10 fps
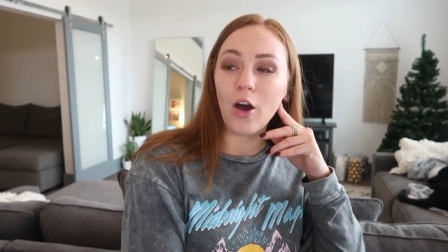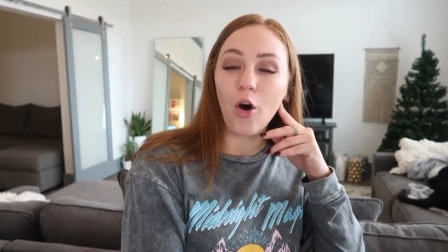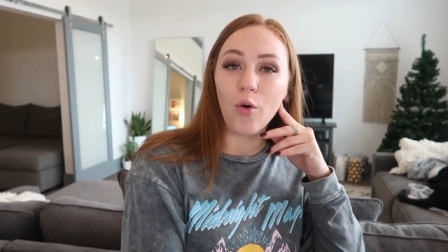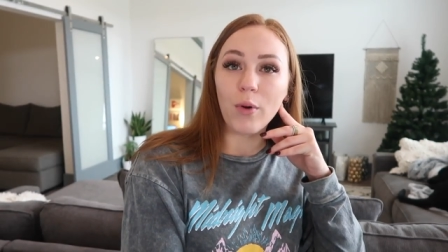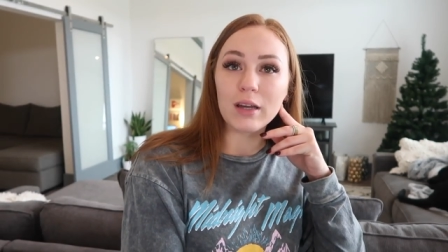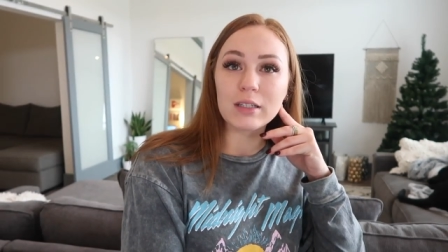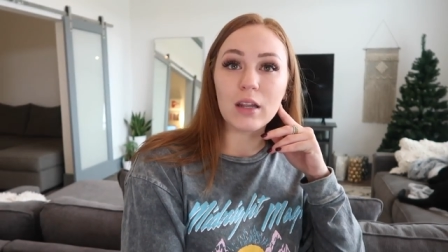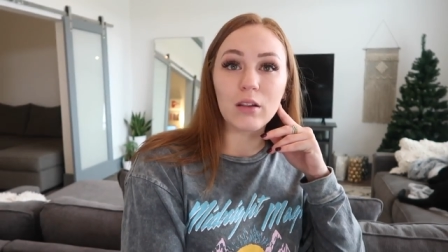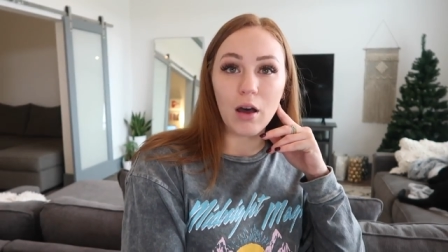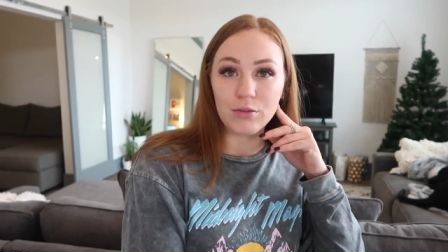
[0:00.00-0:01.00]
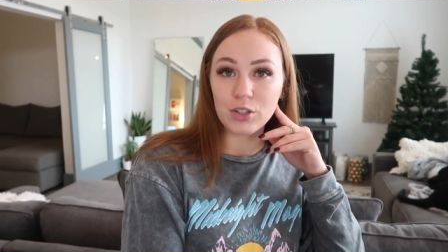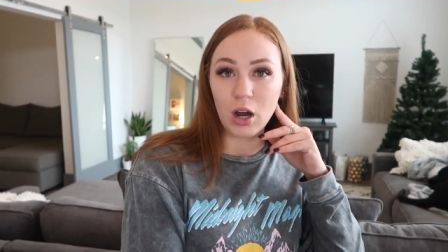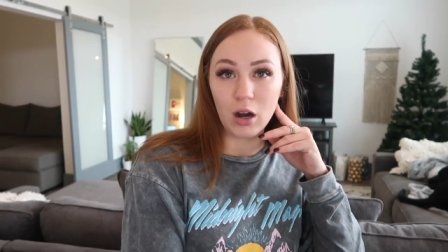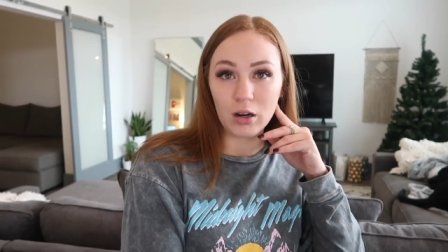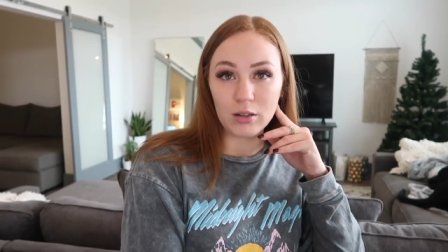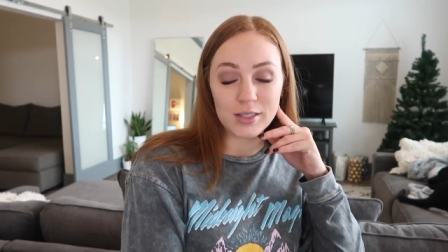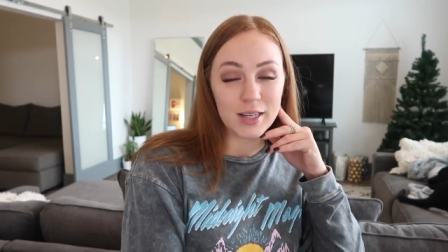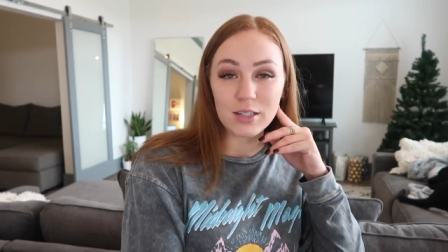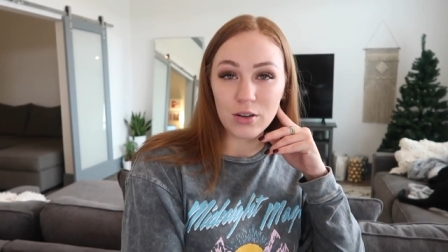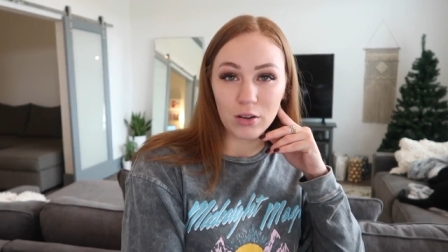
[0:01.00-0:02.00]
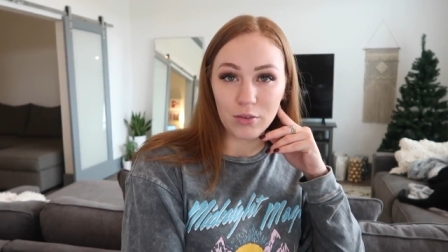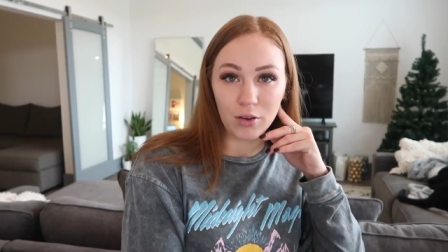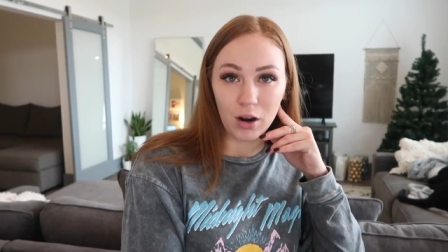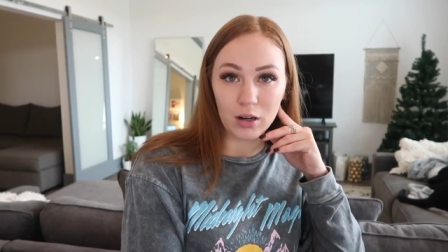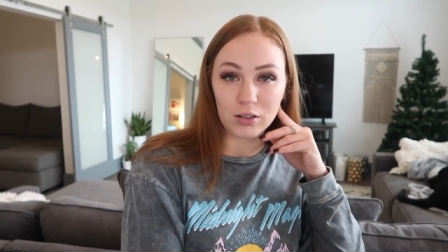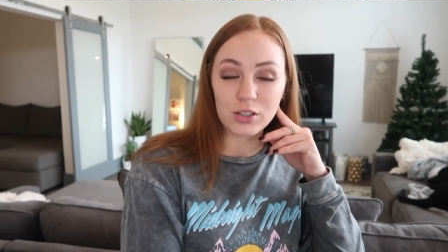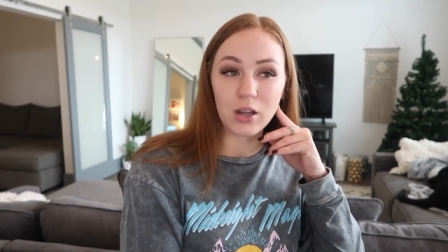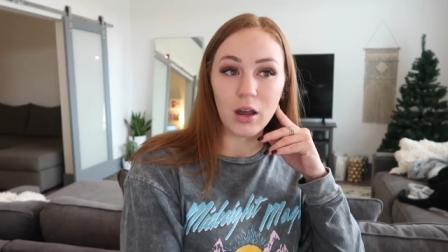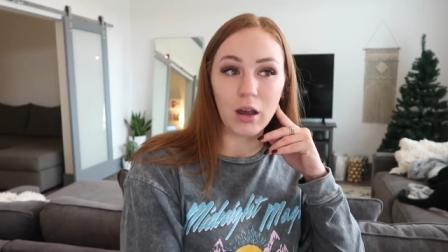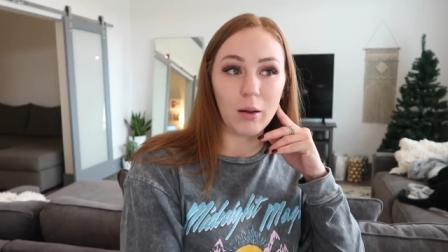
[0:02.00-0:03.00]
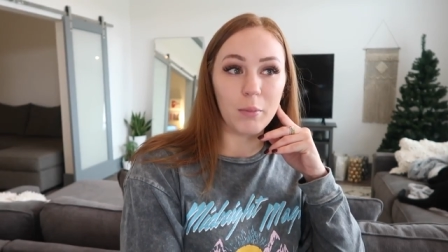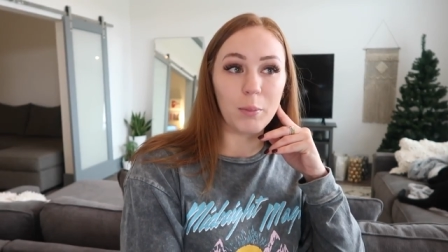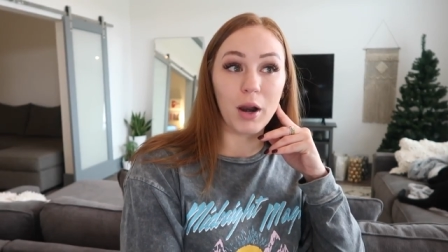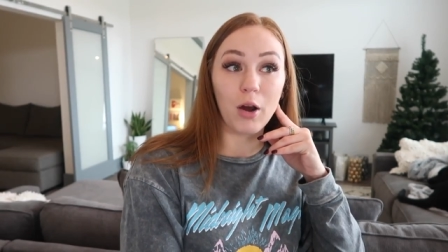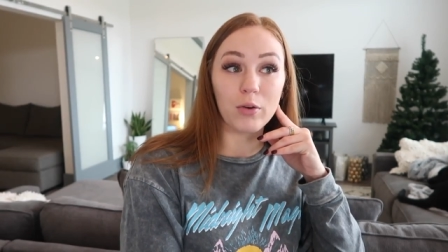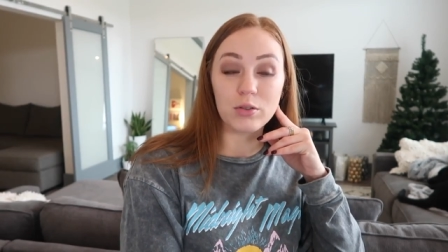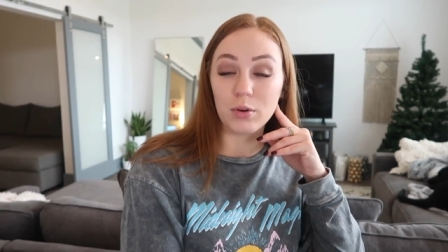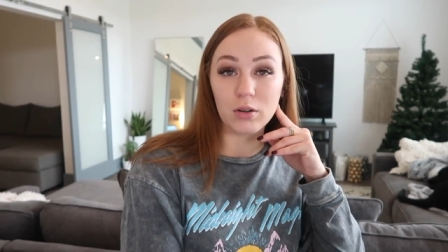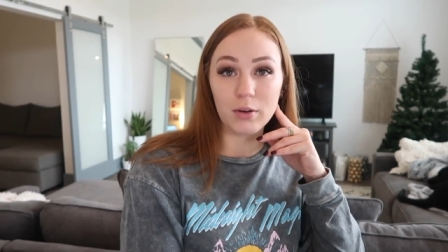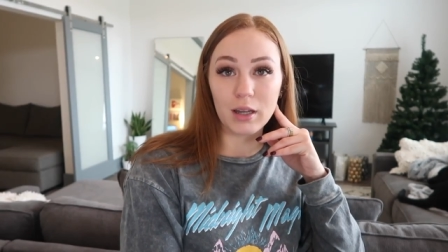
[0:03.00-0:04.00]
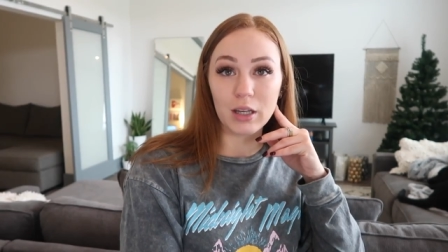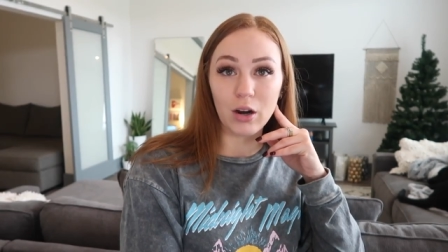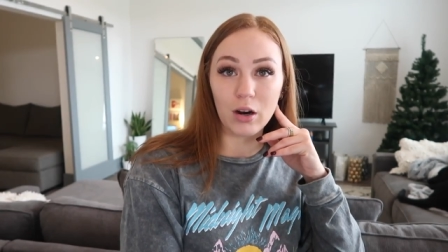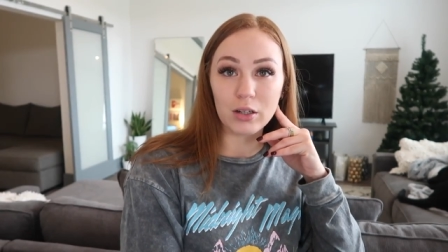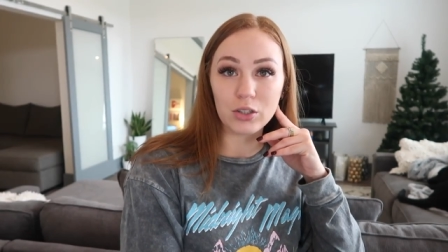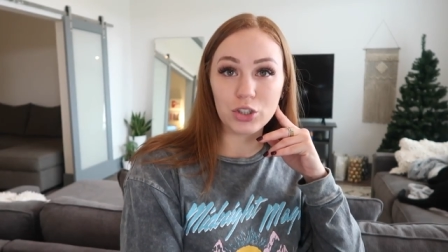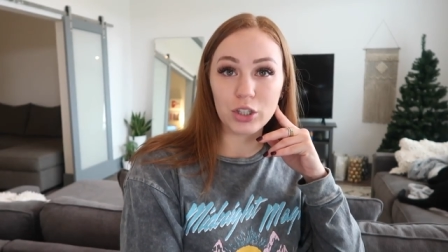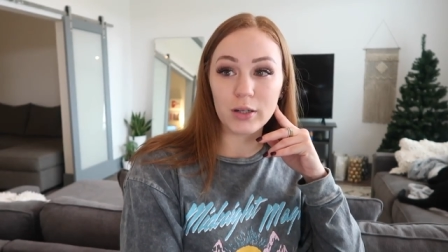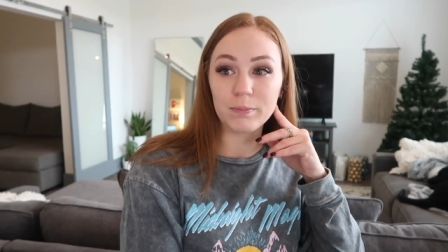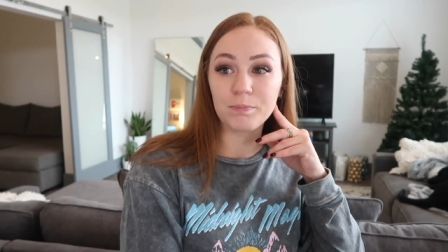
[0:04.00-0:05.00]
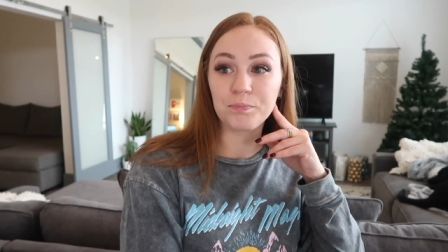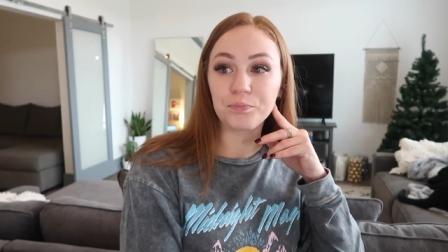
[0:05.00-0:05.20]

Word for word: always loved cars. I still love cars, but I always wanted to work in the car industry.